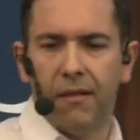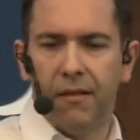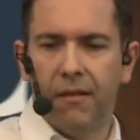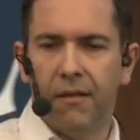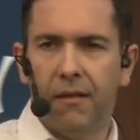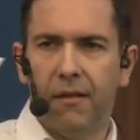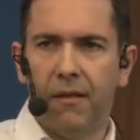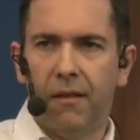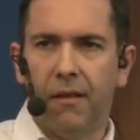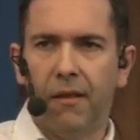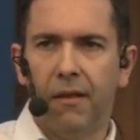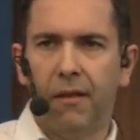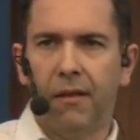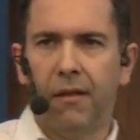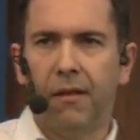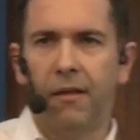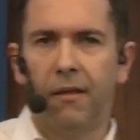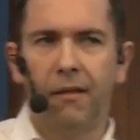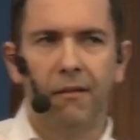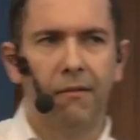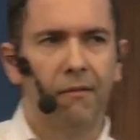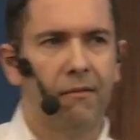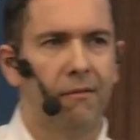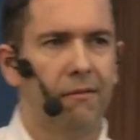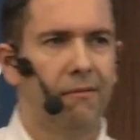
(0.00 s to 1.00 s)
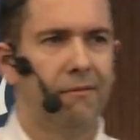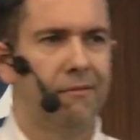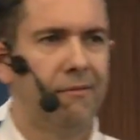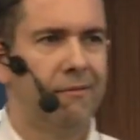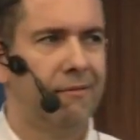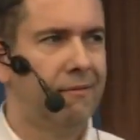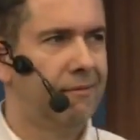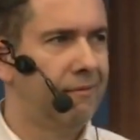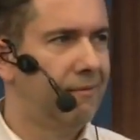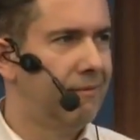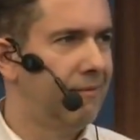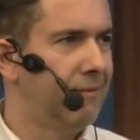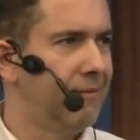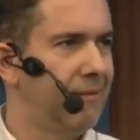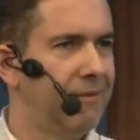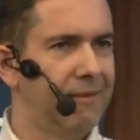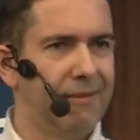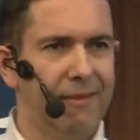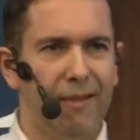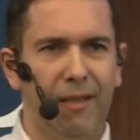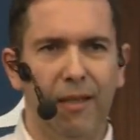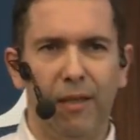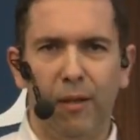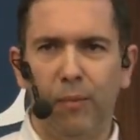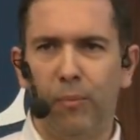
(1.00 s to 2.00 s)
Bon
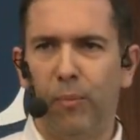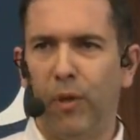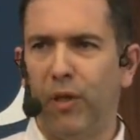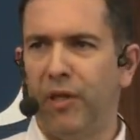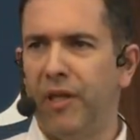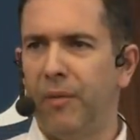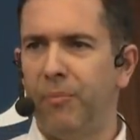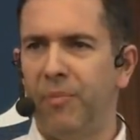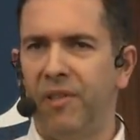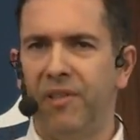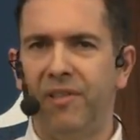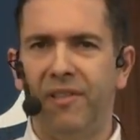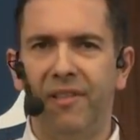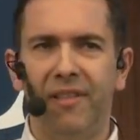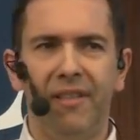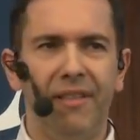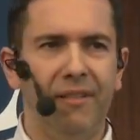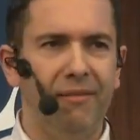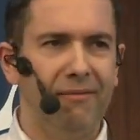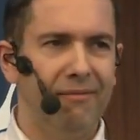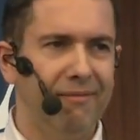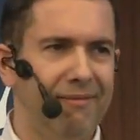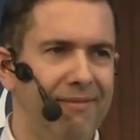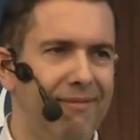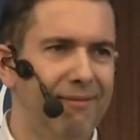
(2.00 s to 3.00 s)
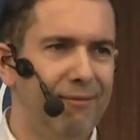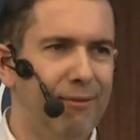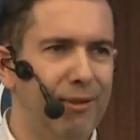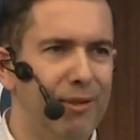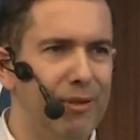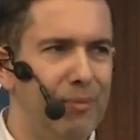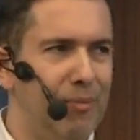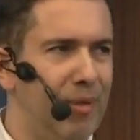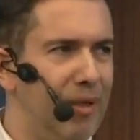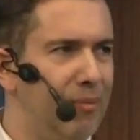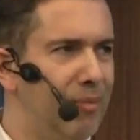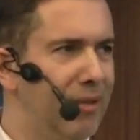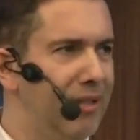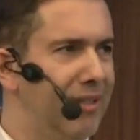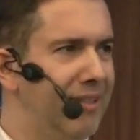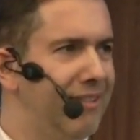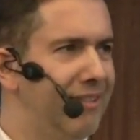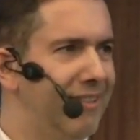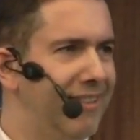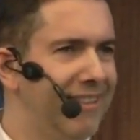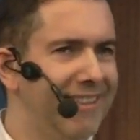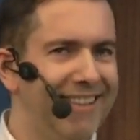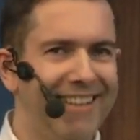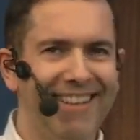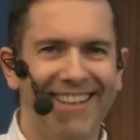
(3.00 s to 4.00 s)
appétit for the people
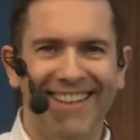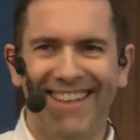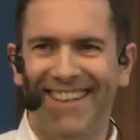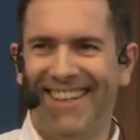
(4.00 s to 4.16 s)
eating.